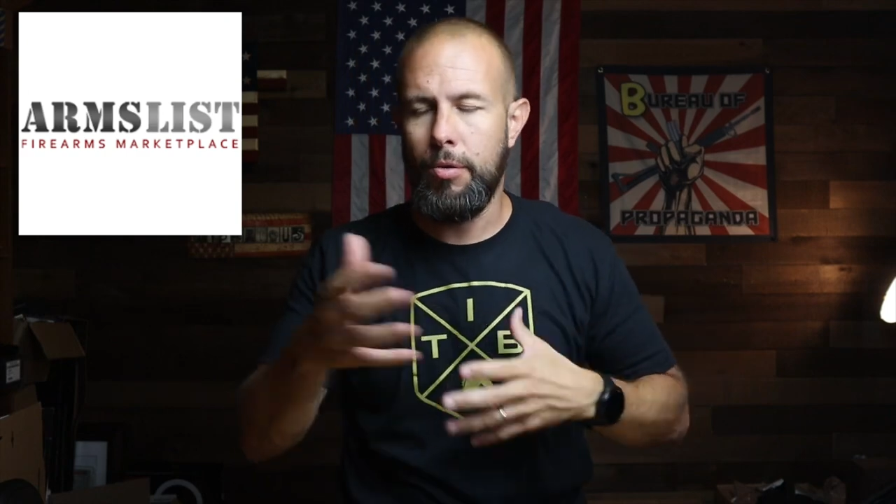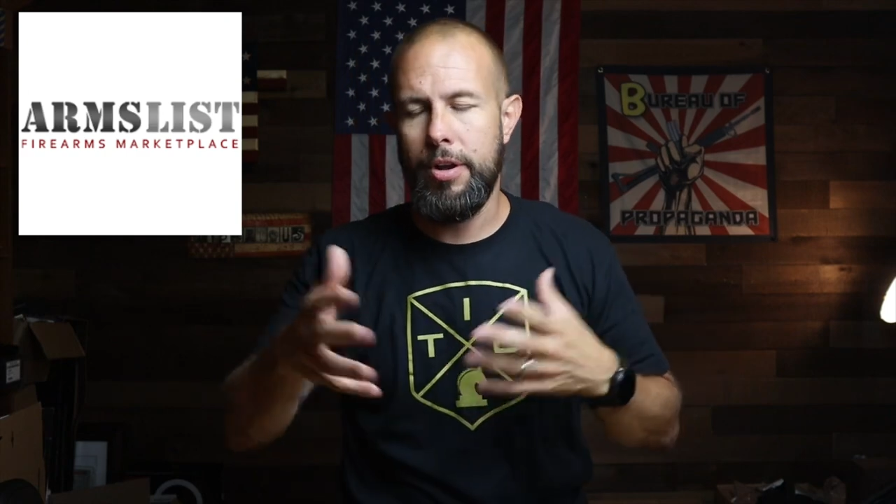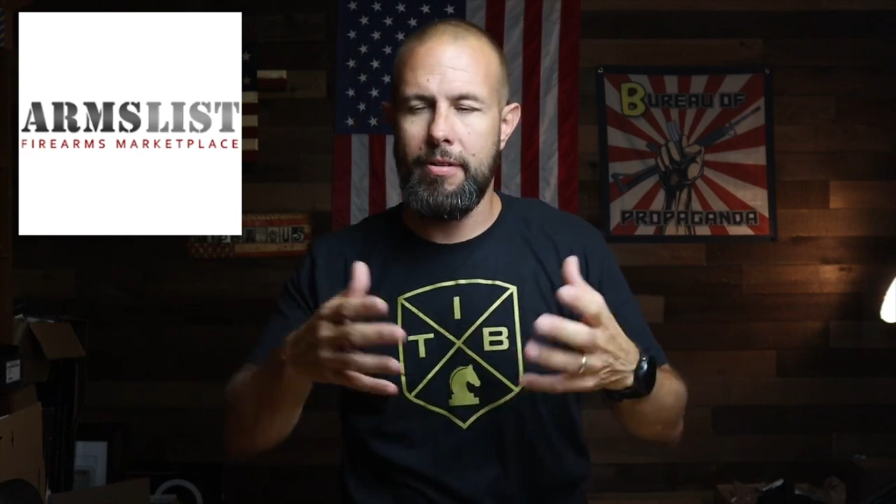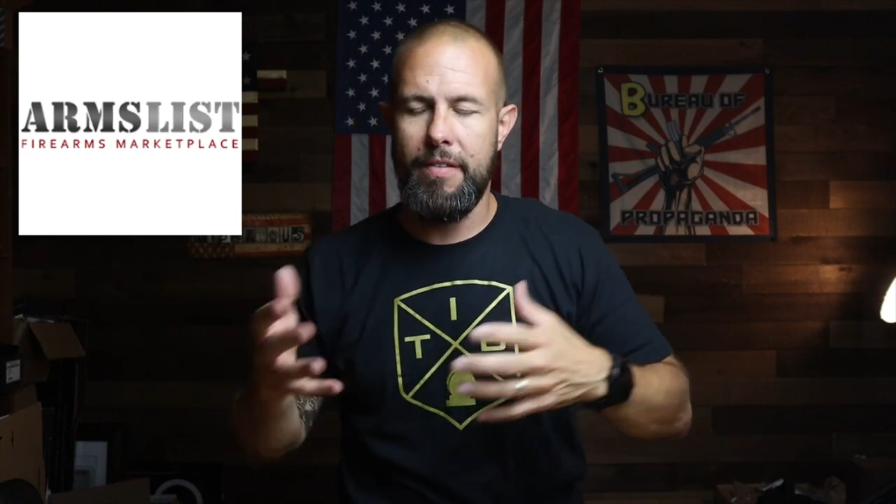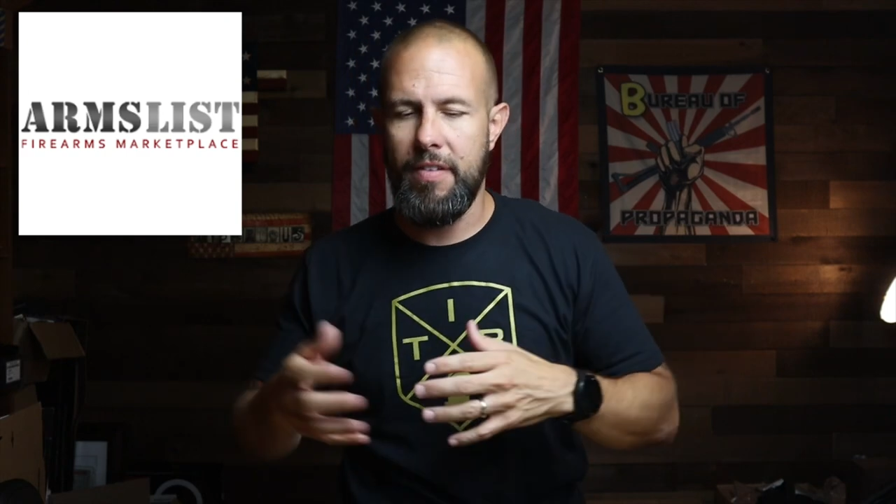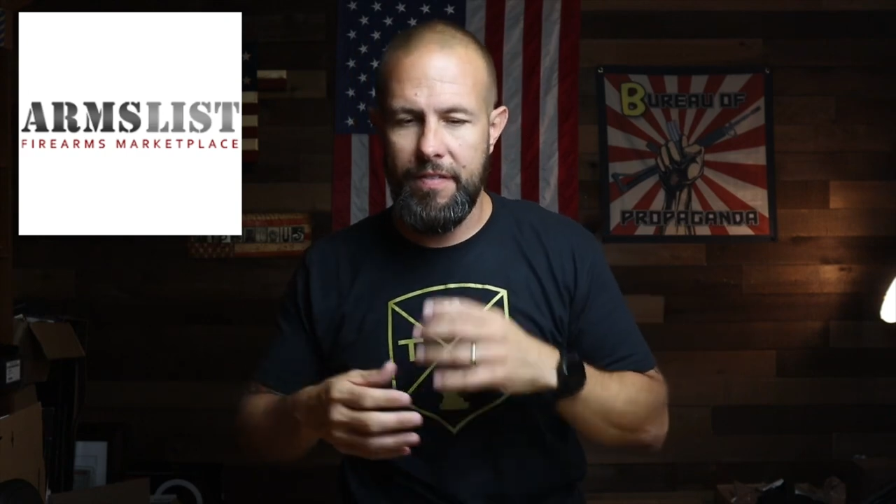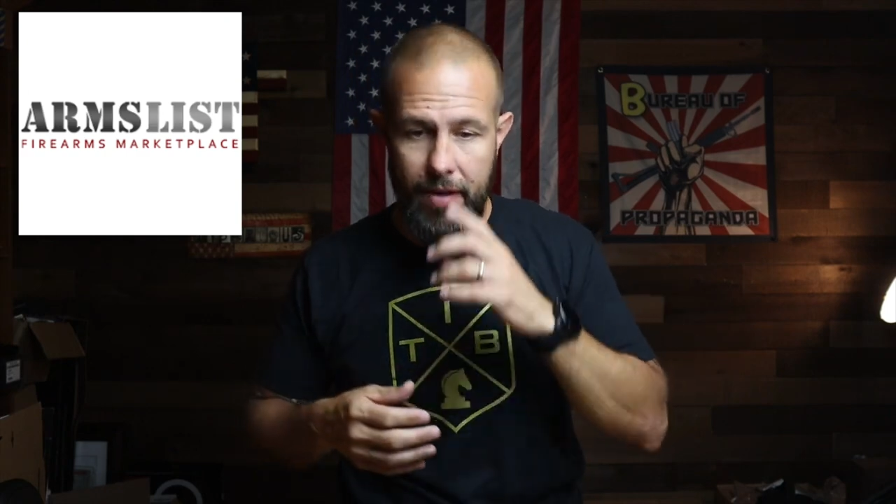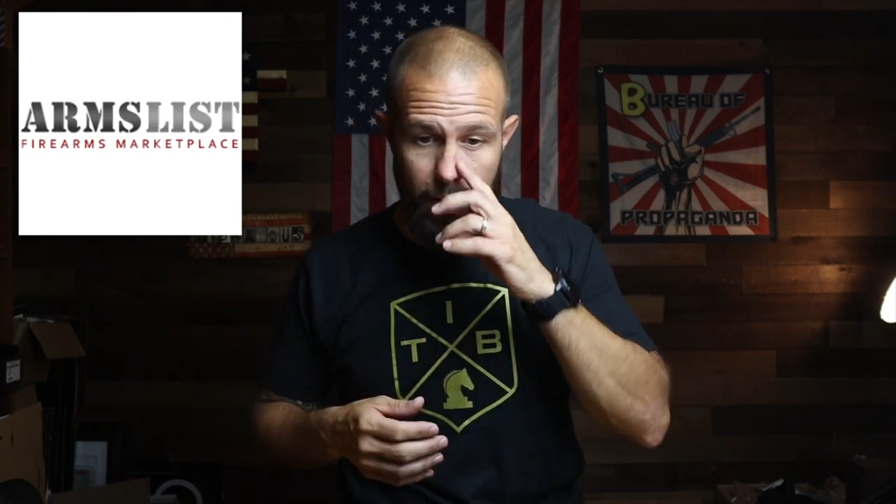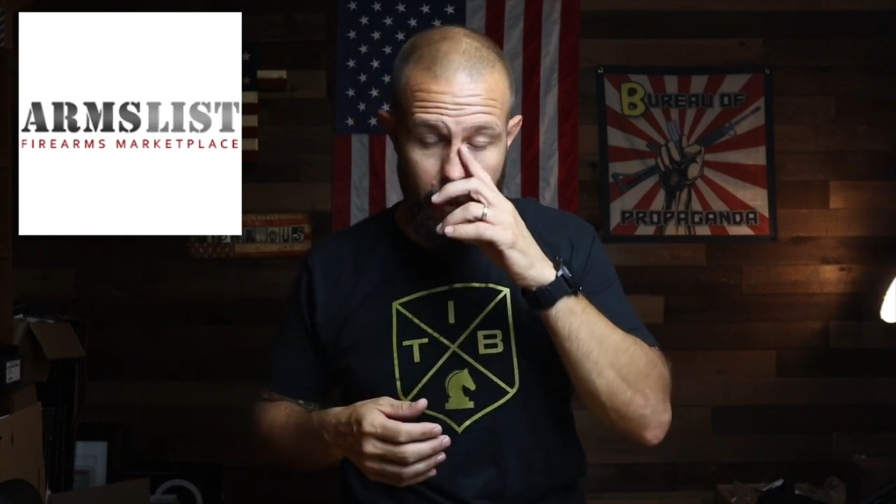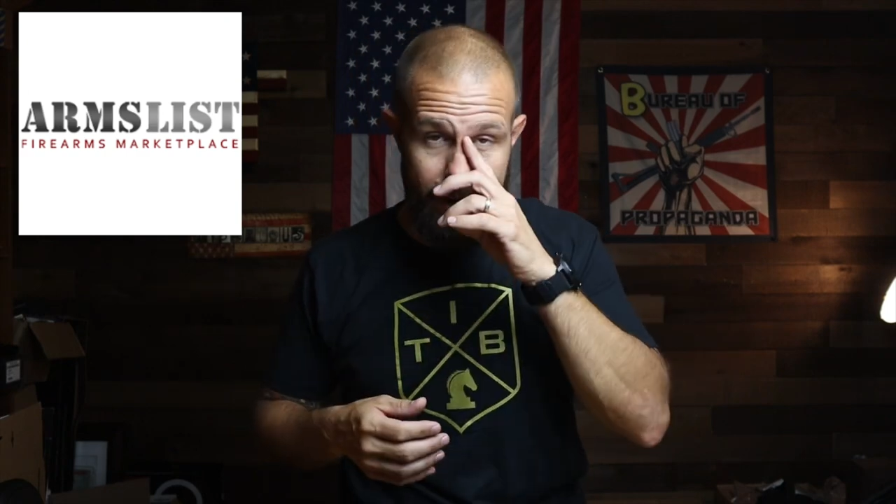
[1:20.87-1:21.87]
or your
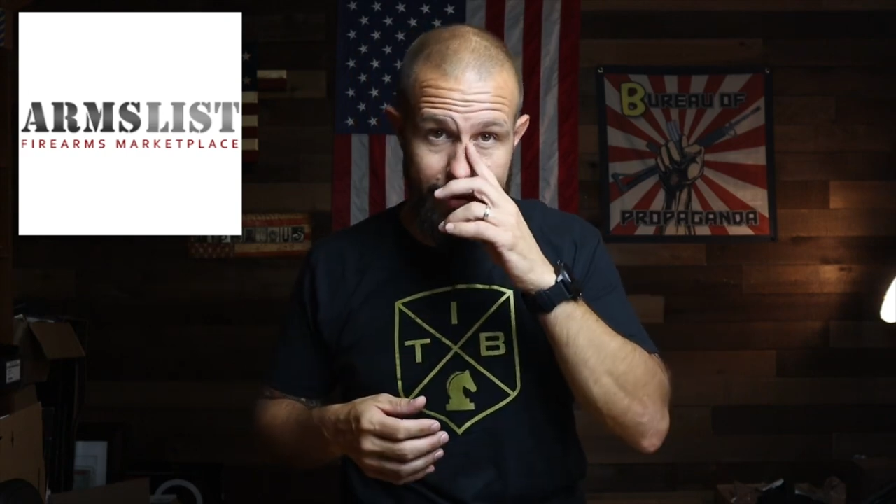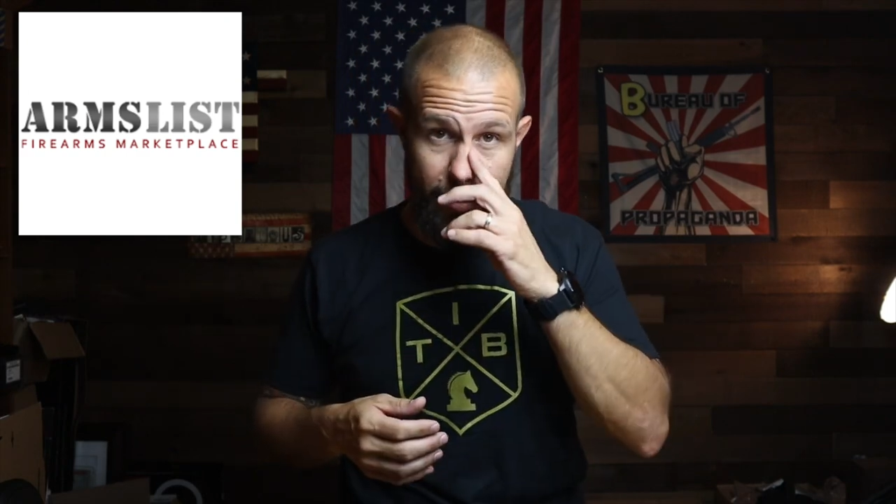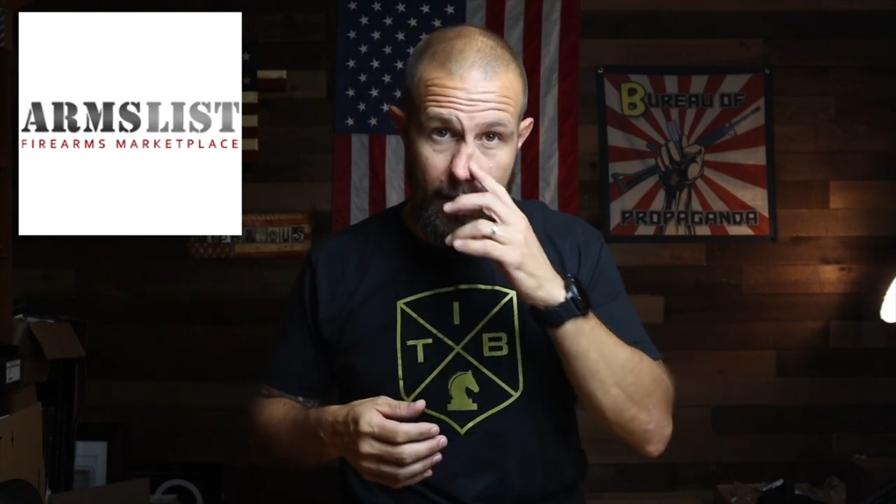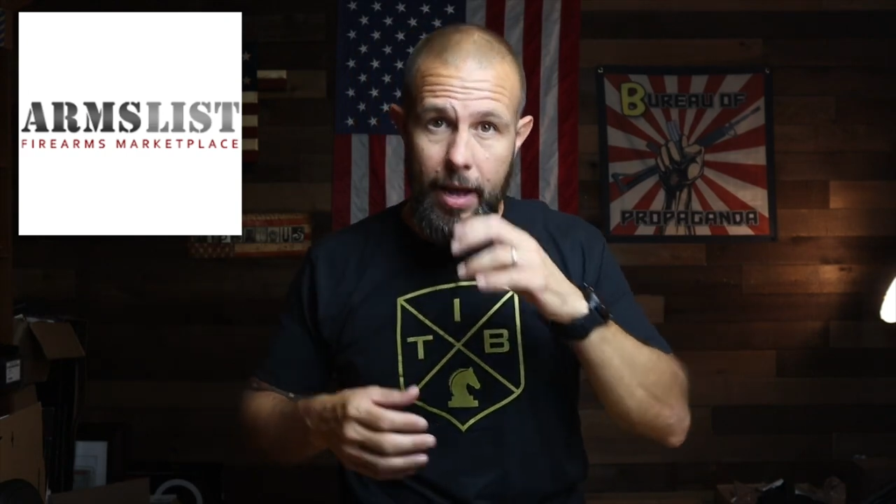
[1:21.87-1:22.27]
FFL or whatever.